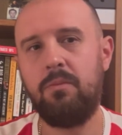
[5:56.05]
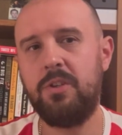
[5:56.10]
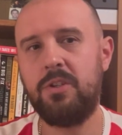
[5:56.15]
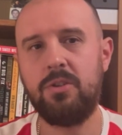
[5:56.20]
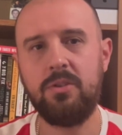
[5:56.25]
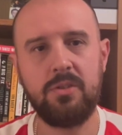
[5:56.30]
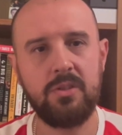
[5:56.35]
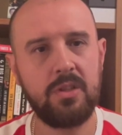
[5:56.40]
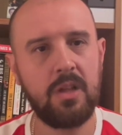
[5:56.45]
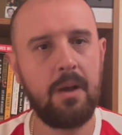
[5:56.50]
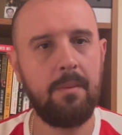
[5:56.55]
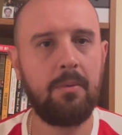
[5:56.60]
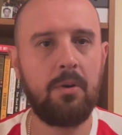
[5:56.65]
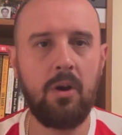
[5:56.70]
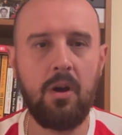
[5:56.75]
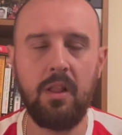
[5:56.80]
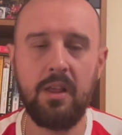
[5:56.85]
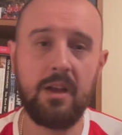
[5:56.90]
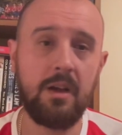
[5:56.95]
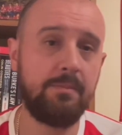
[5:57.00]
We should stop
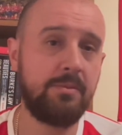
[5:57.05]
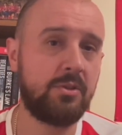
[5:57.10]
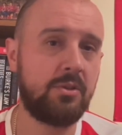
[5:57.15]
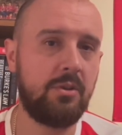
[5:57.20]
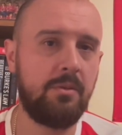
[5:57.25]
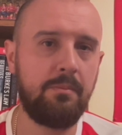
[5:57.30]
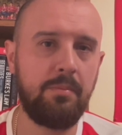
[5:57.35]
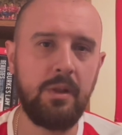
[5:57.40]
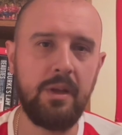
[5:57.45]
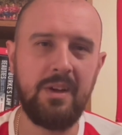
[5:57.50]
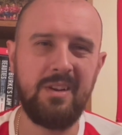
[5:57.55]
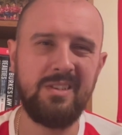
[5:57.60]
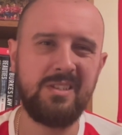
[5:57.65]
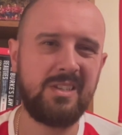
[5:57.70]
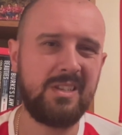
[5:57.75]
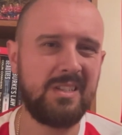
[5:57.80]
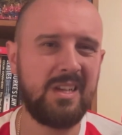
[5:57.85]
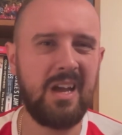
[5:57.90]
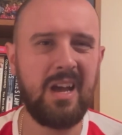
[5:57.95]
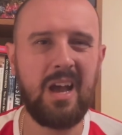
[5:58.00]
calling up certain players,
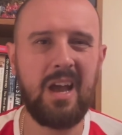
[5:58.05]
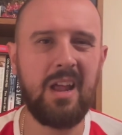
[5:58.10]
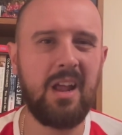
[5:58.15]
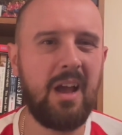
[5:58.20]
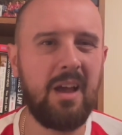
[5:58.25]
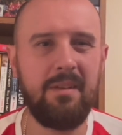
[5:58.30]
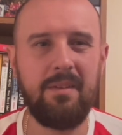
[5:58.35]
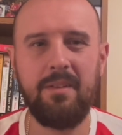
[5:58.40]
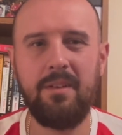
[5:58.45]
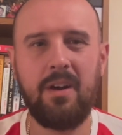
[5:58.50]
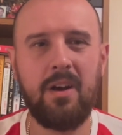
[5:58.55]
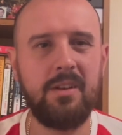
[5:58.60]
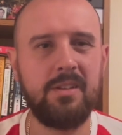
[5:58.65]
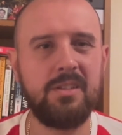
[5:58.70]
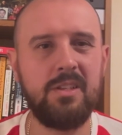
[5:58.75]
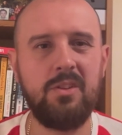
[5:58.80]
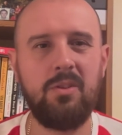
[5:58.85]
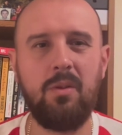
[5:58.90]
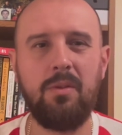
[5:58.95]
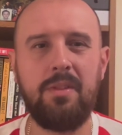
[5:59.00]
because I
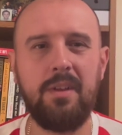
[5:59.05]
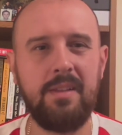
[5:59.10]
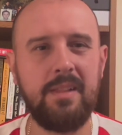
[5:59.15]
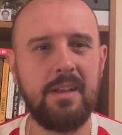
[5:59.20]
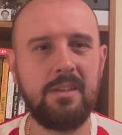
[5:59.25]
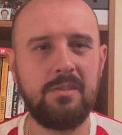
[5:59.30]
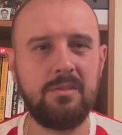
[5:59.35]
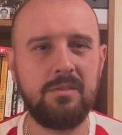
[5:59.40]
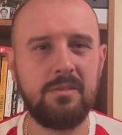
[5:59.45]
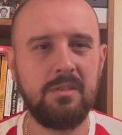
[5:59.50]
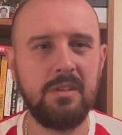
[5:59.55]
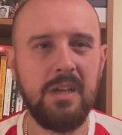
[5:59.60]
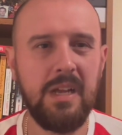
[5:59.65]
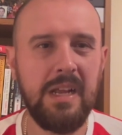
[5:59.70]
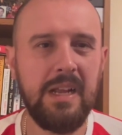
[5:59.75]
honestly don't think that's